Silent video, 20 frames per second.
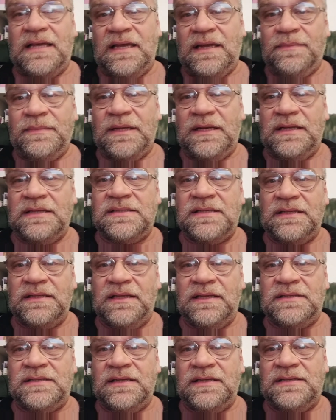I mean,
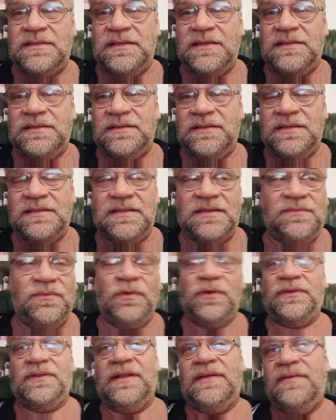is it
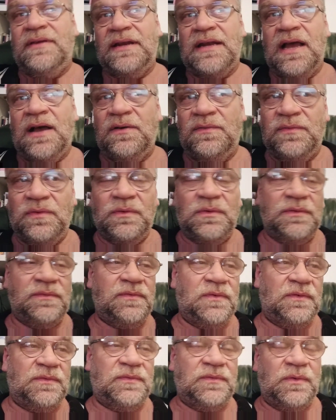worth living now for
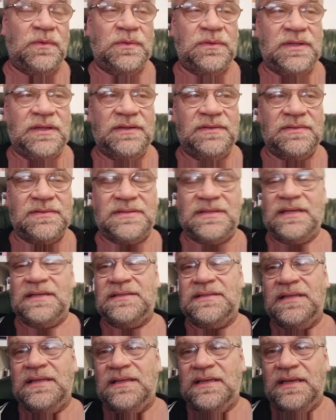40,
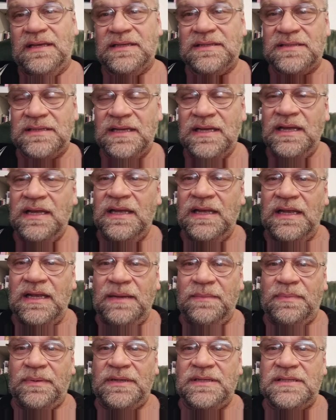60 years in
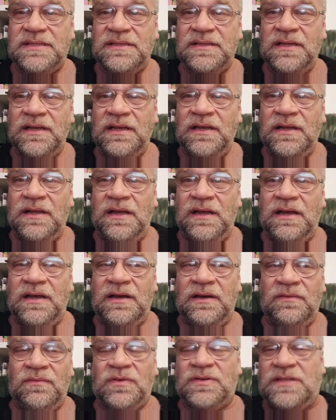prison?
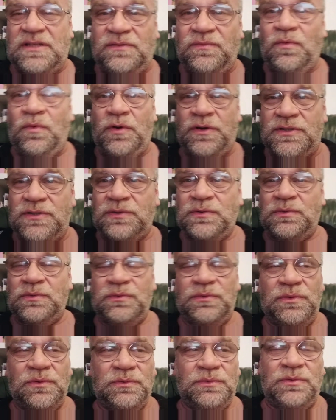Was it worth
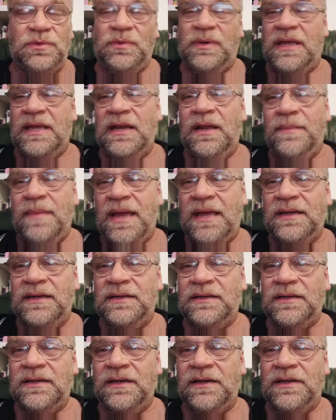to kill a man
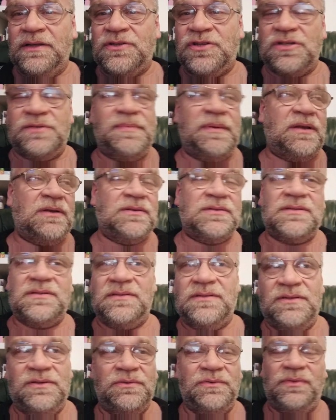just because
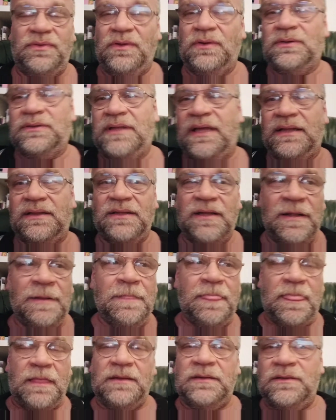you thought that
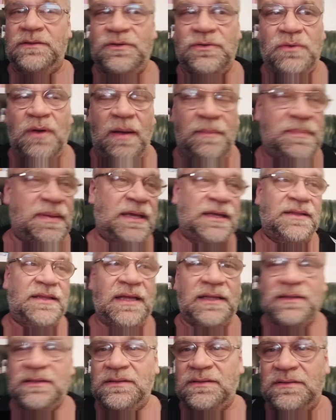you are bigger
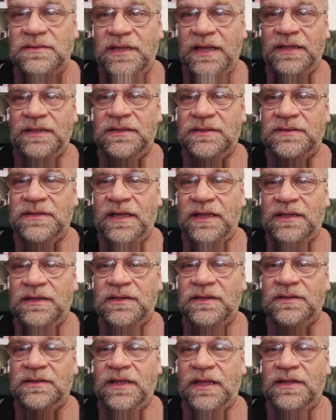
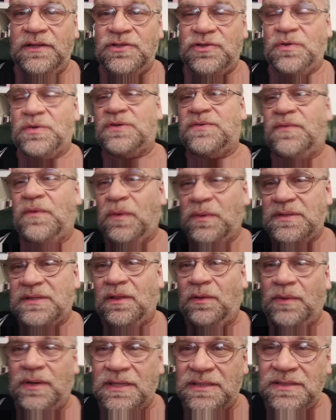than George Floyd's lawyers?